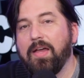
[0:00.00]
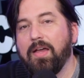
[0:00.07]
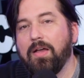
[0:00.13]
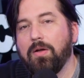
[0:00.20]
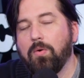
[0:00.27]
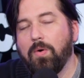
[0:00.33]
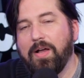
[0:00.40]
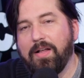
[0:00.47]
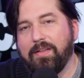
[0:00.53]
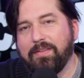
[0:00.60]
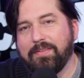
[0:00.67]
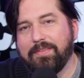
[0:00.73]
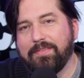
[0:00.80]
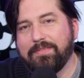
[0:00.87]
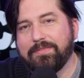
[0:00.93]

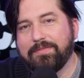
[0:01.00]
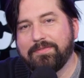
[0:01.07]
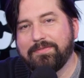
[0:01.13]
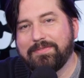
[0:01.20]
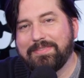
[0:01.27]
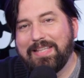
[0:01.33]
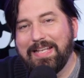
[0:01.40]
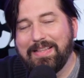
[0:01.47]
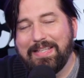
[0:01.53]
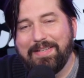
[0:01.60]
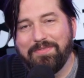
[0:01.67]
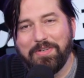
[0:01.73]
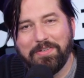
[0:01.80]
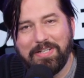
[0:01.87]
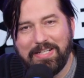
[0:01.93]
Well, They
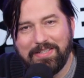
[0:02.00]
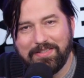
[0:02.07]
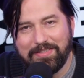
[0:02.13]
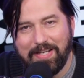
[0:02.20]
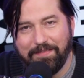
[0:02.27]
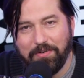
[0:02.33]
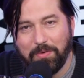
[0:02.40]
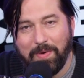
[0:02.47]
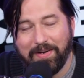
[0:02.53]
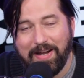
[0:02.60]
leave their needles everywhere.